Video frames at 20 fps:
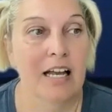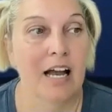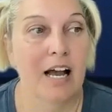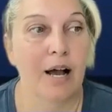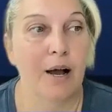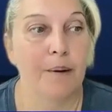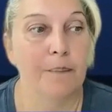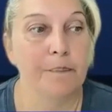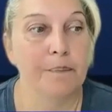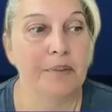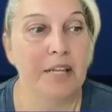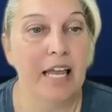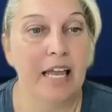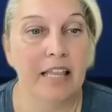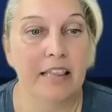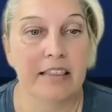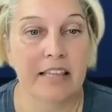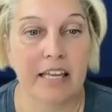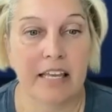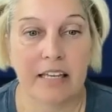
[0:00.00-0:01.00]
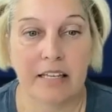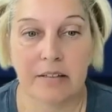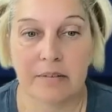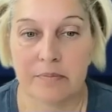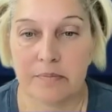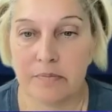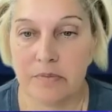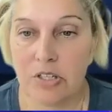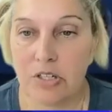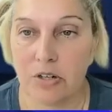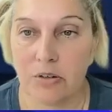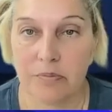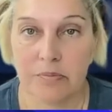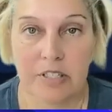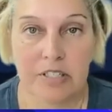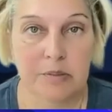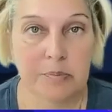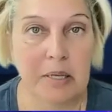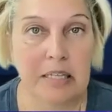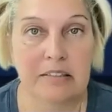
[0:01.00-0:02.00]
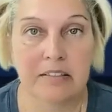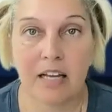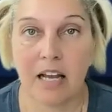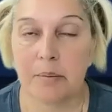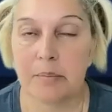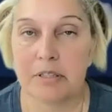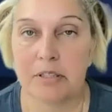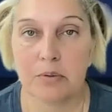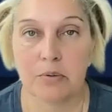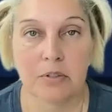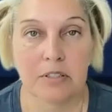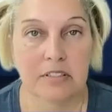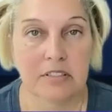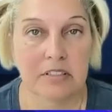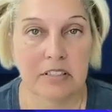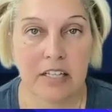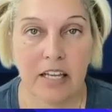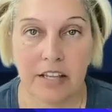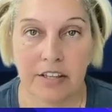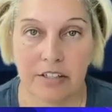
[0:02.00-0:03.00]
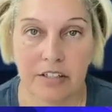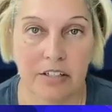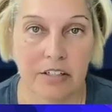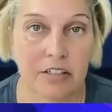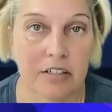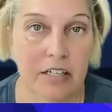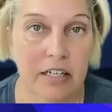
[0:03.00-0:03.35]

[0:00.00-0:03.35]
And they, you know, they spend time in the woods together,